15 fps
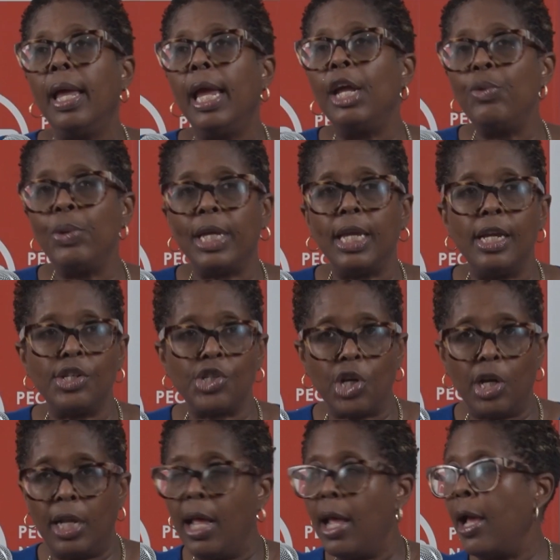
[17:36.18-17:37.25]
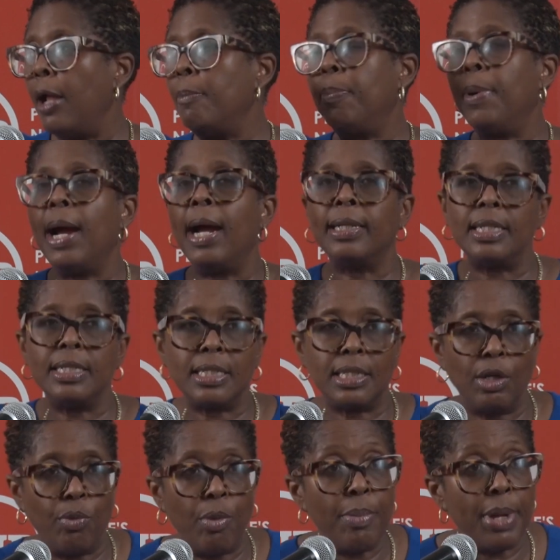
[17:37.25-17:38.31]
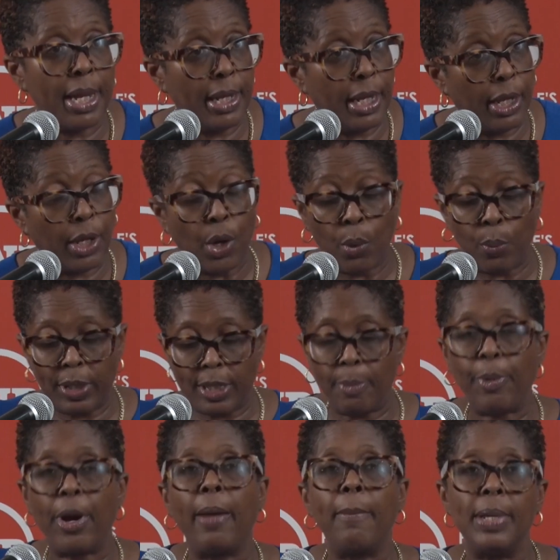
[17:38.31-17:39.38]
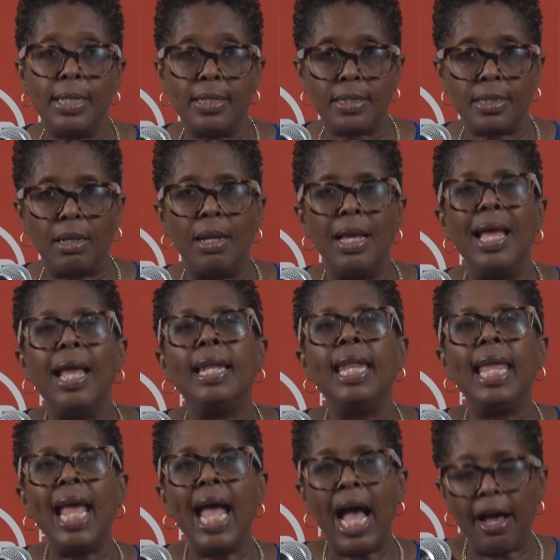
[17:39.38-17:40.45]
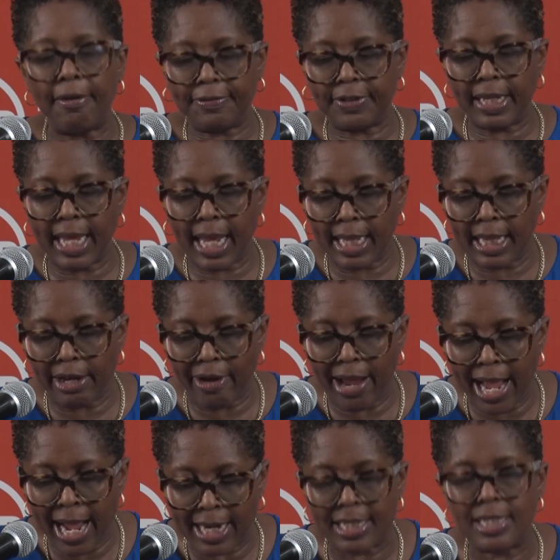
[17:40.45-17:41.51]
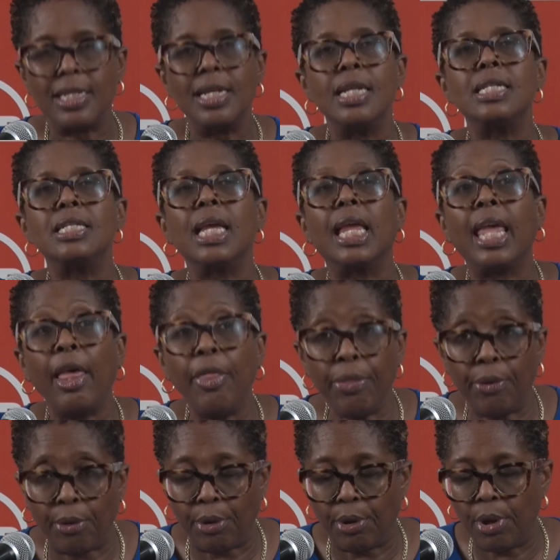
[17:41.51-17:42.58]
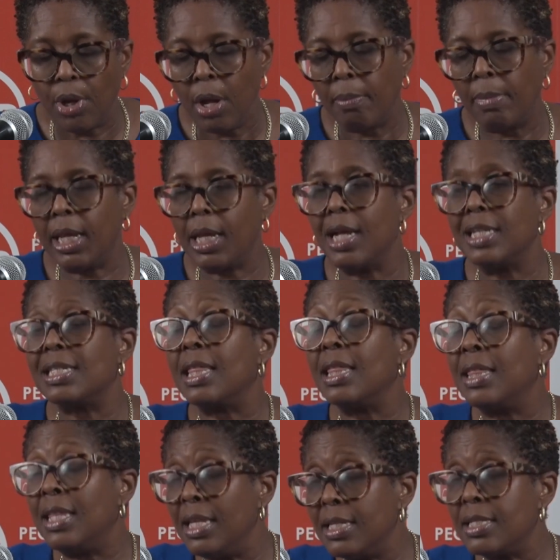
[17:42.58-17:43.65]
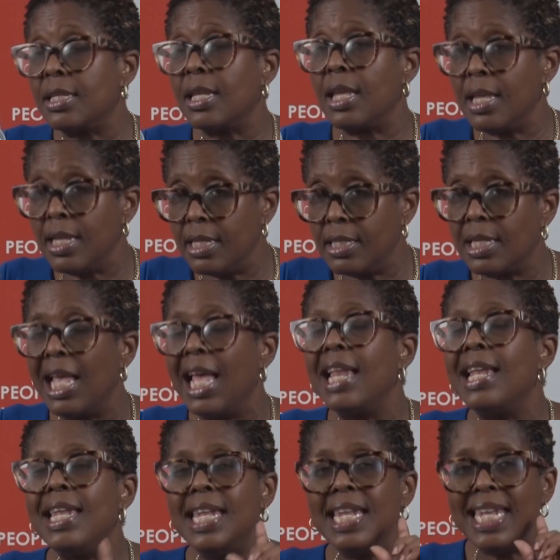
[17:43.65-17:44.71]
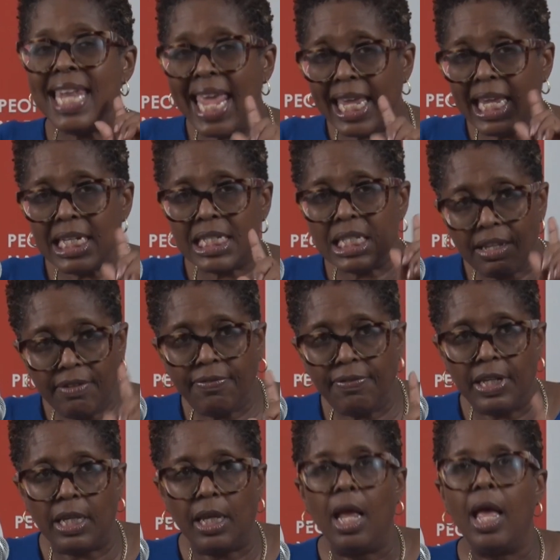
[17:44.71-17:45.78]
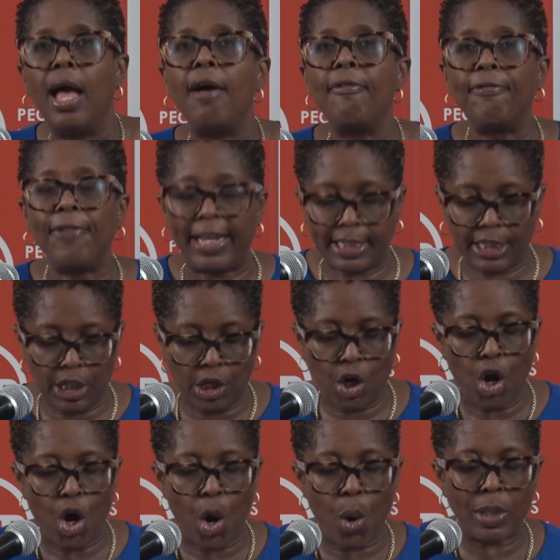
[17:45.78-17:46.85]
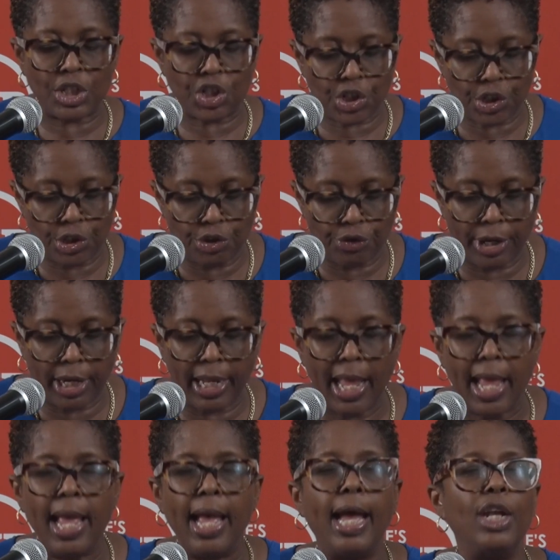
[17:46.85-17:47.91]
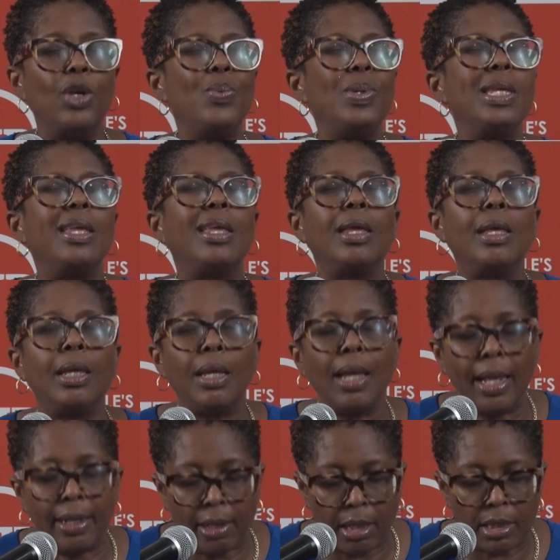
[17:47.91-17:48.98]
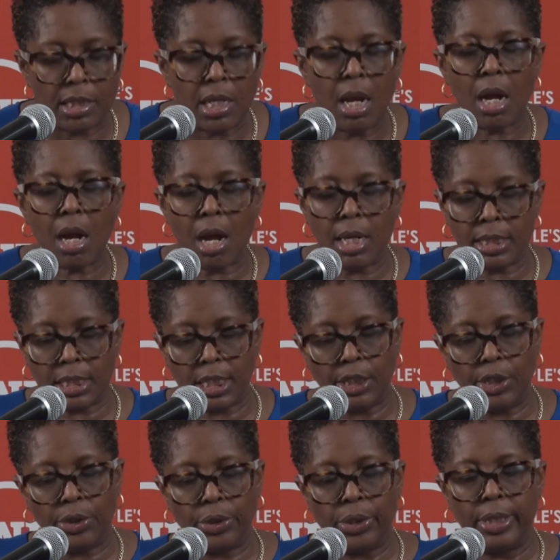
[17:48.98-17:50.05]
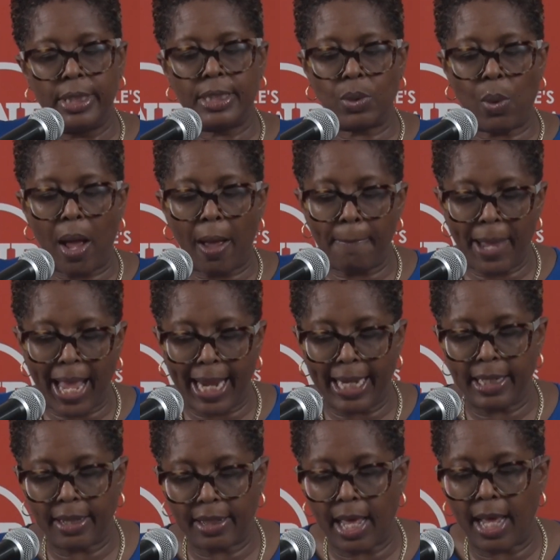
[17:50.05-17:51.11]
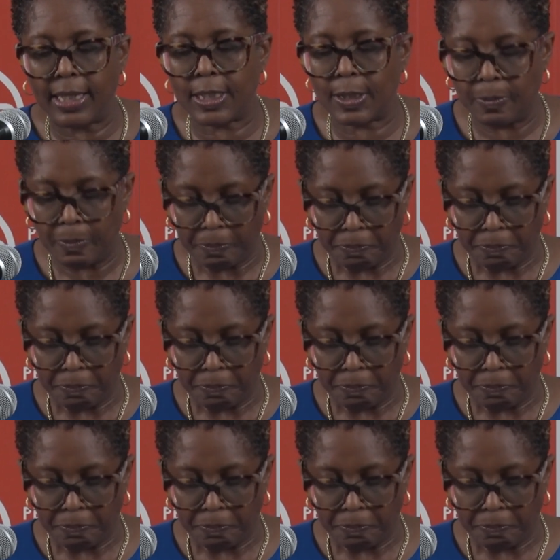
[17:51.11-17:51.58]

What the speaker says: Education, and part is still remaining with the Prime Minister. They have to get their act together, because this is negatively affecting our children, and we cannot continue to abide that.